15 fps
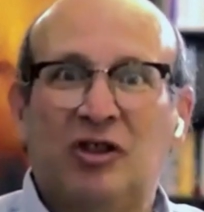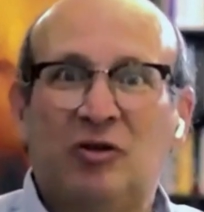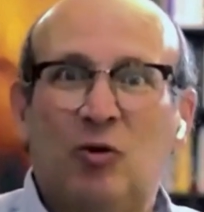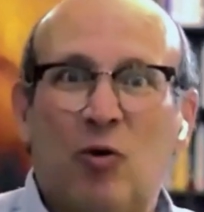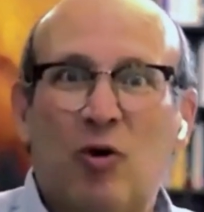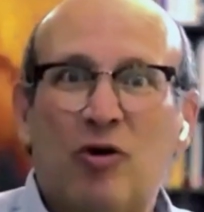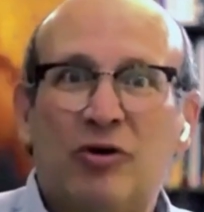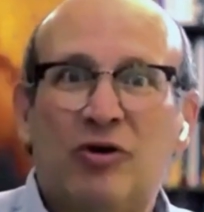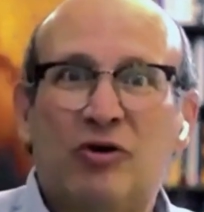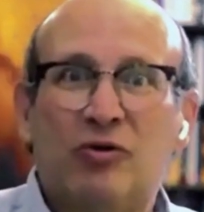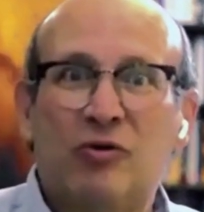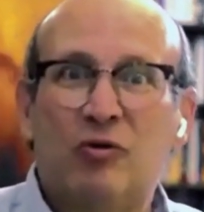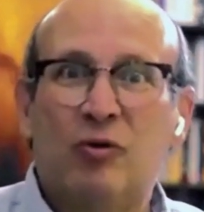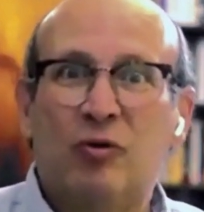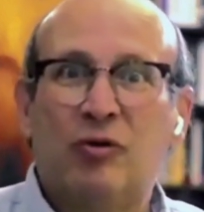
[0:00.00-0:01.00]
in order
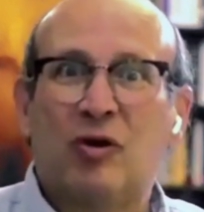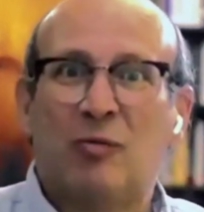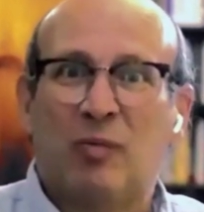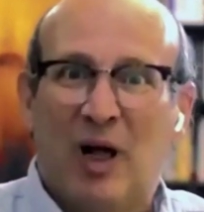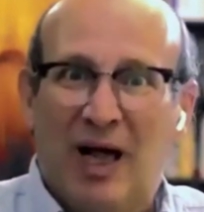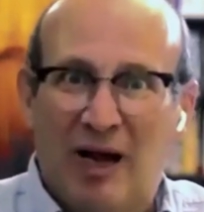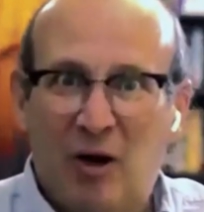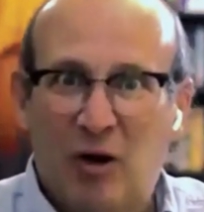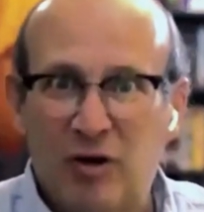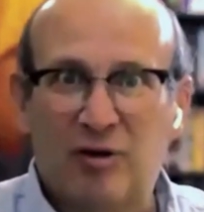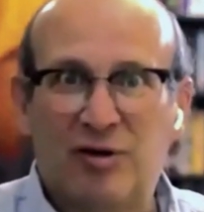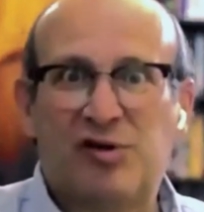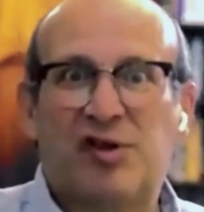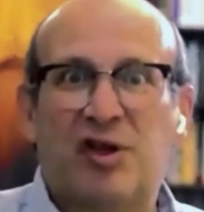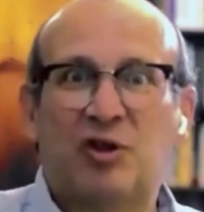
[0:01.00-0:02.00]
to compile
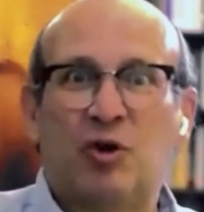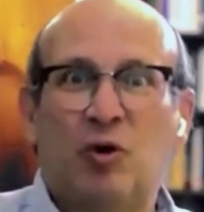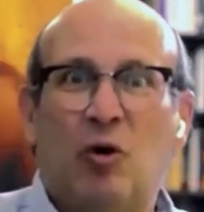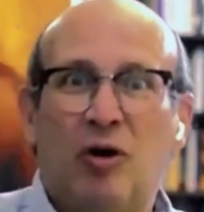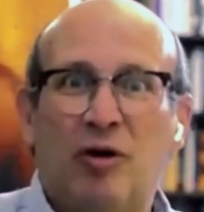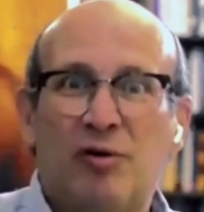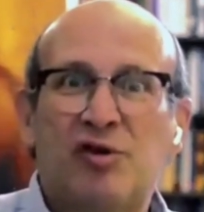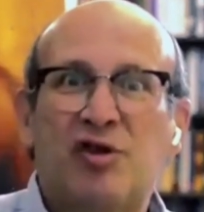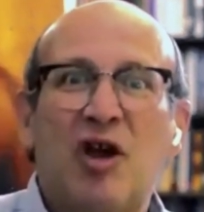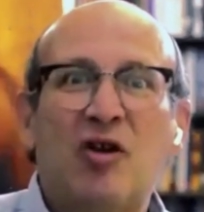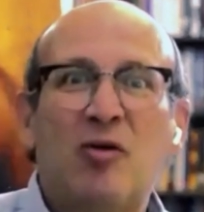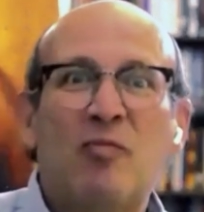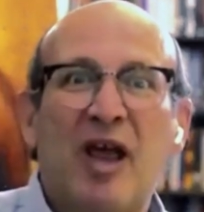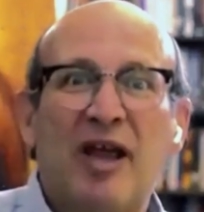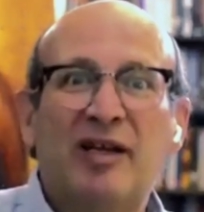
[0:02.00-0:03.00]
your essential oils
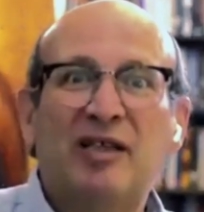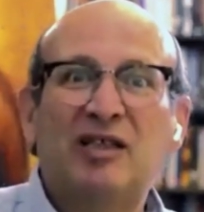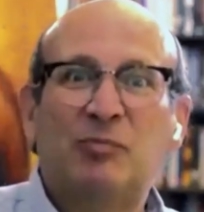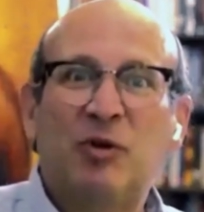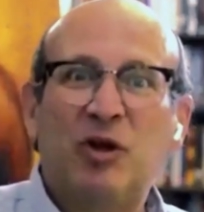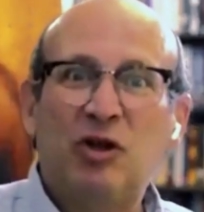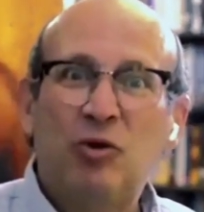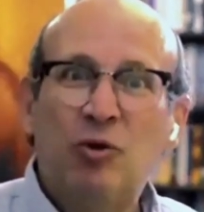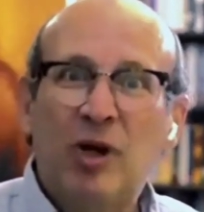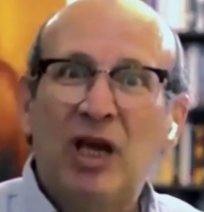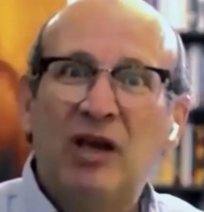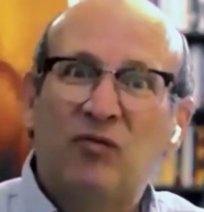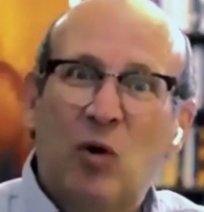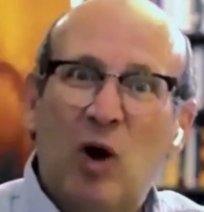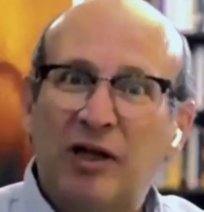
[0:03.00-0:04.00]
database, but you
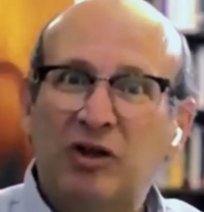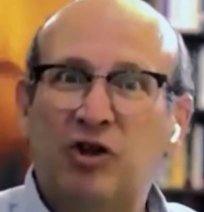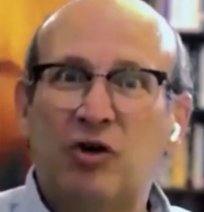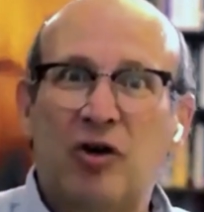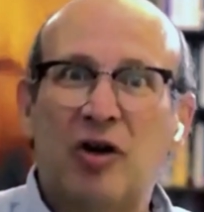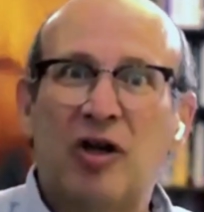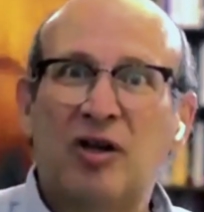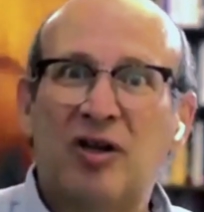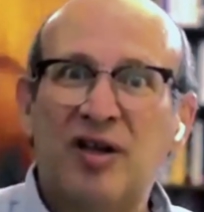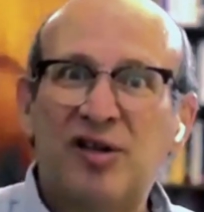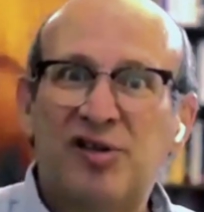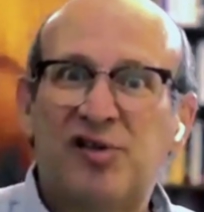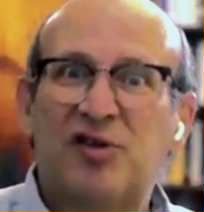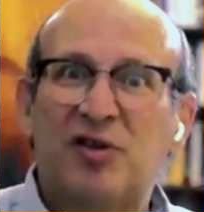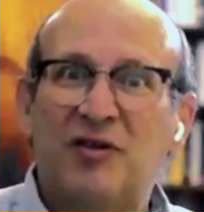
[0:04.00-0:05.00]
gave Roger a
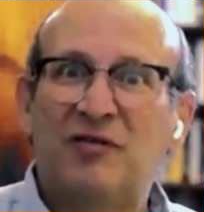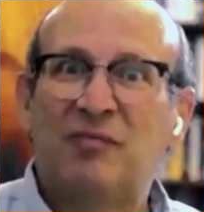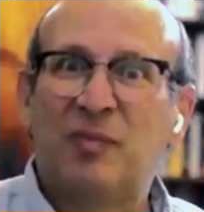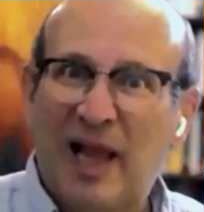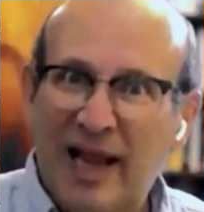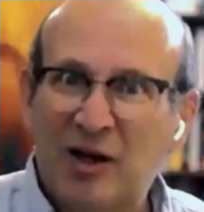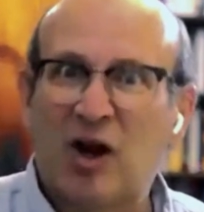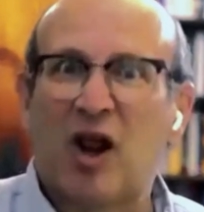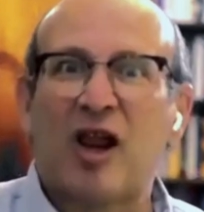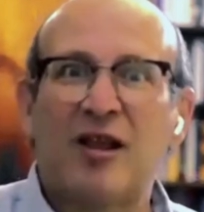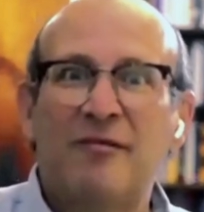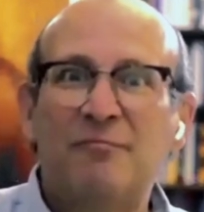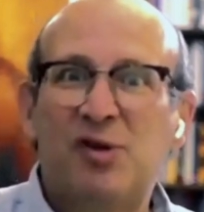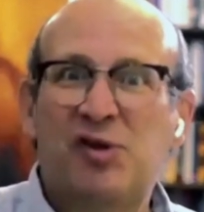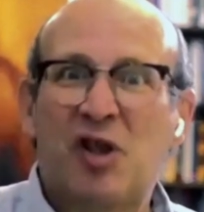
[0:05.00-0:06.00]
list of plant
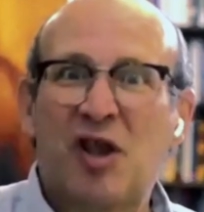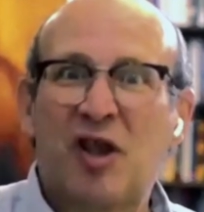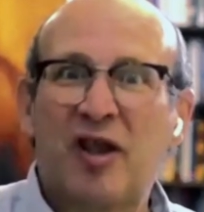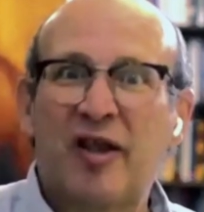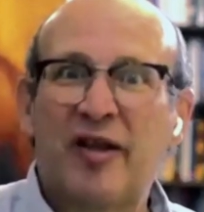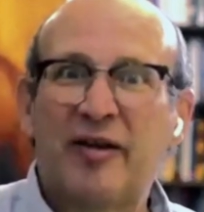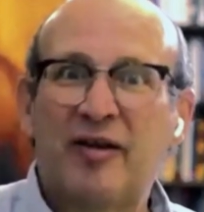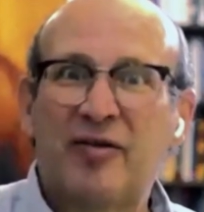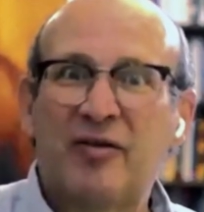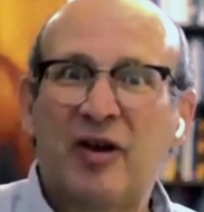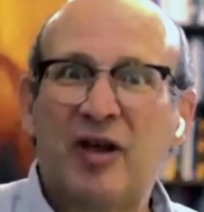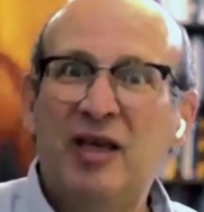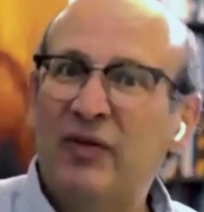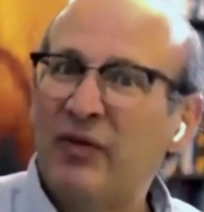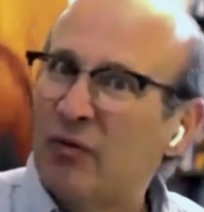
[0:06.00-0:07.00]
names and
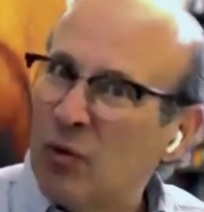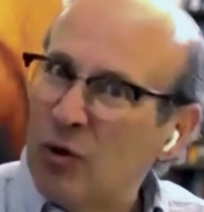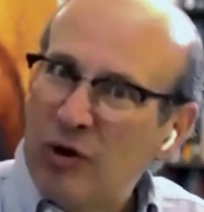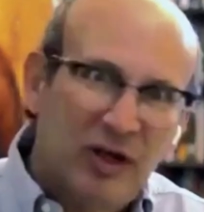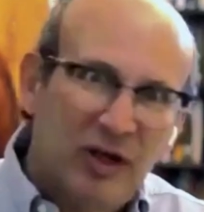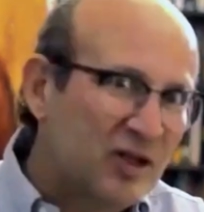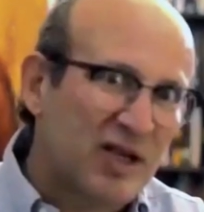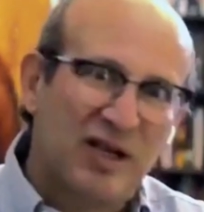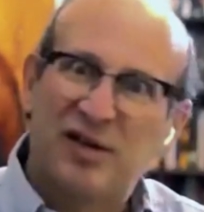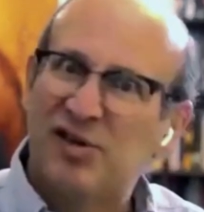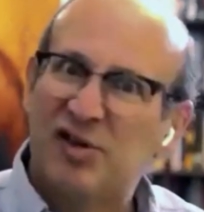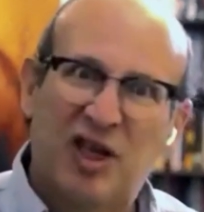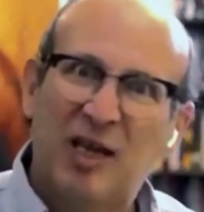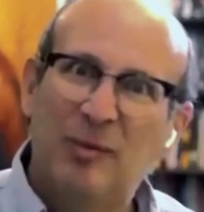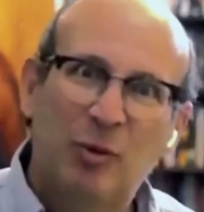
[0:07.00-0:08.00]
he threw it into
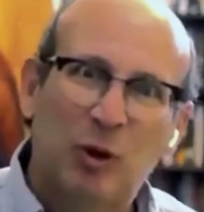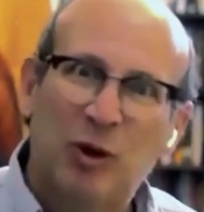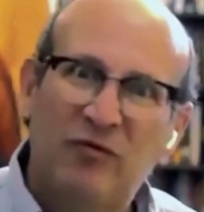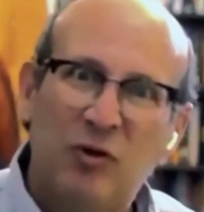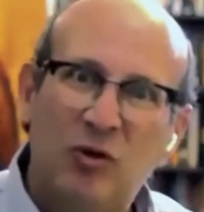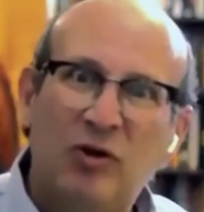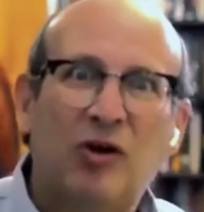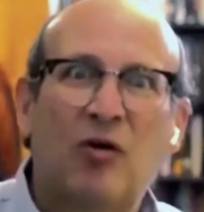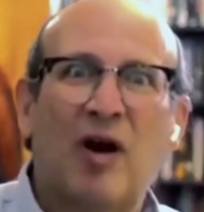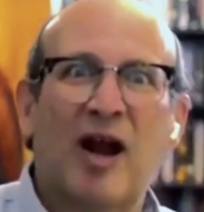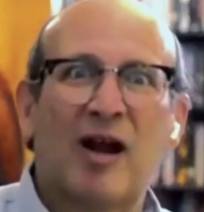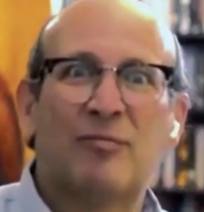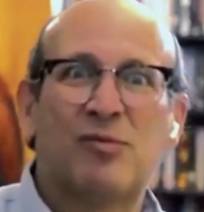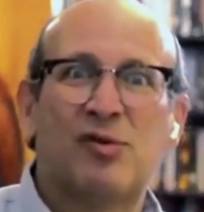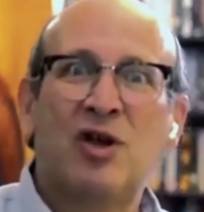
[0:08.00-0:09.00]
his table of
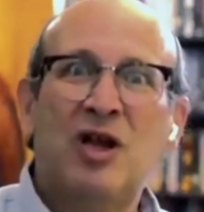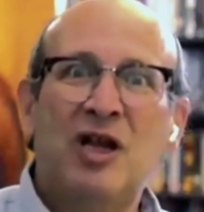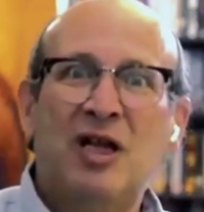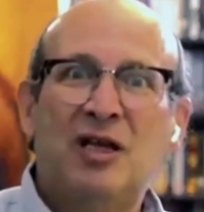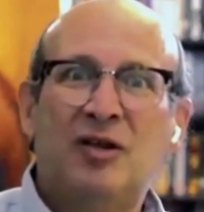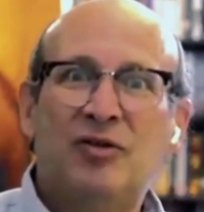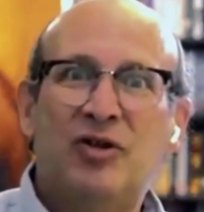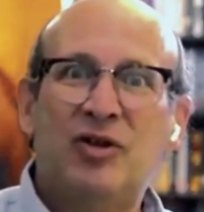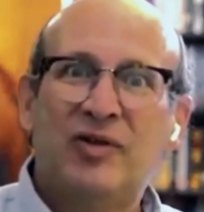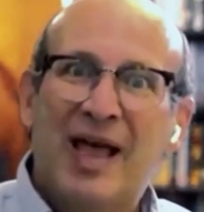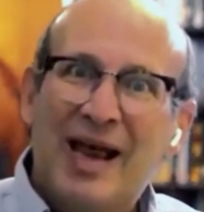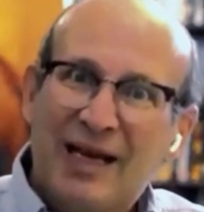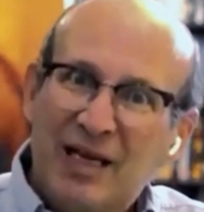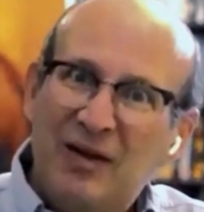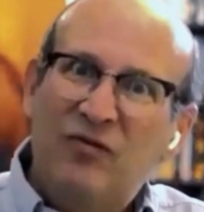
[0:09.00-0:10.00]
unigrams. Did
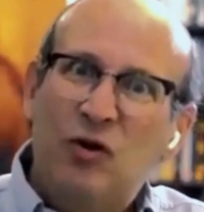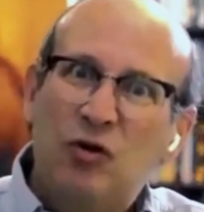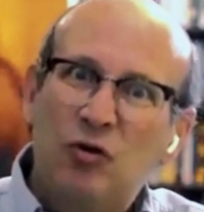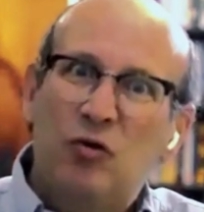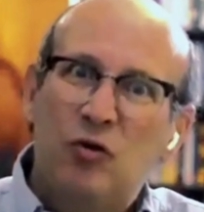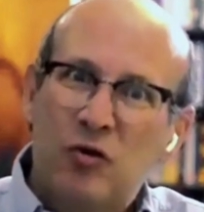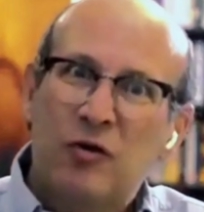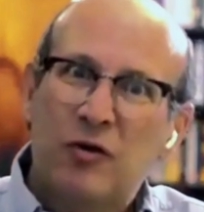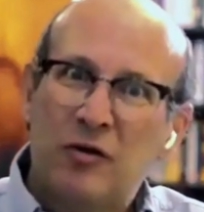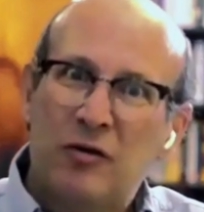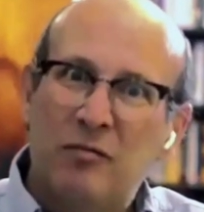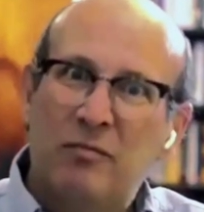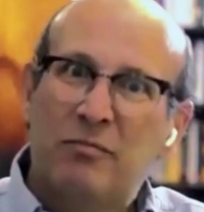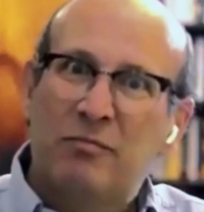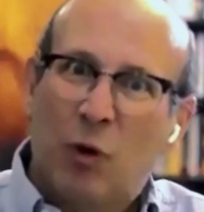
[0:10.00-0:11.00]
that give you
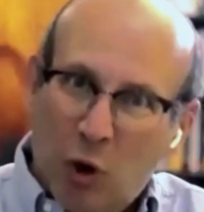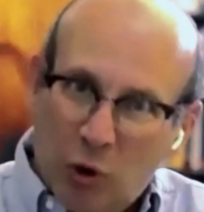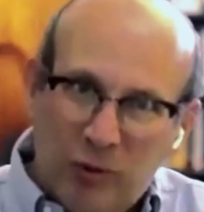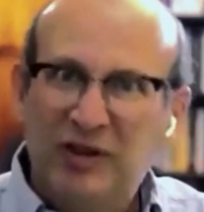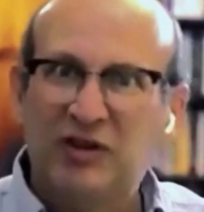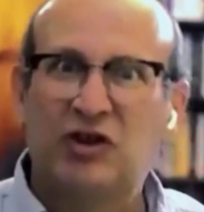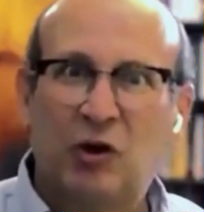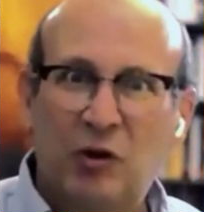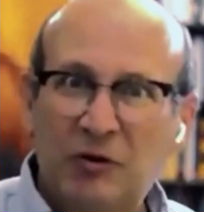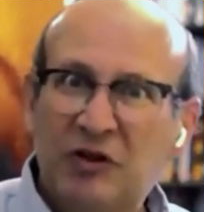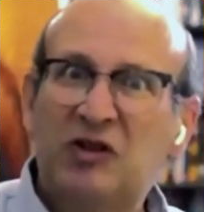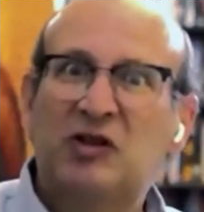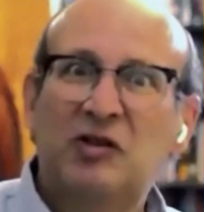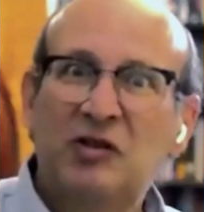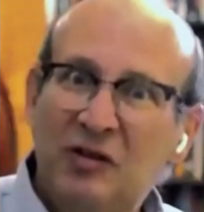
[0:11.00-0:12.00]
more
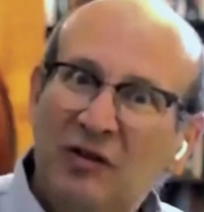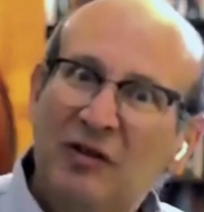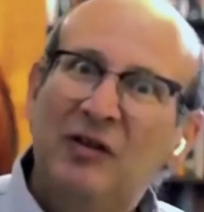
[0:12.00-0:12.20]
results?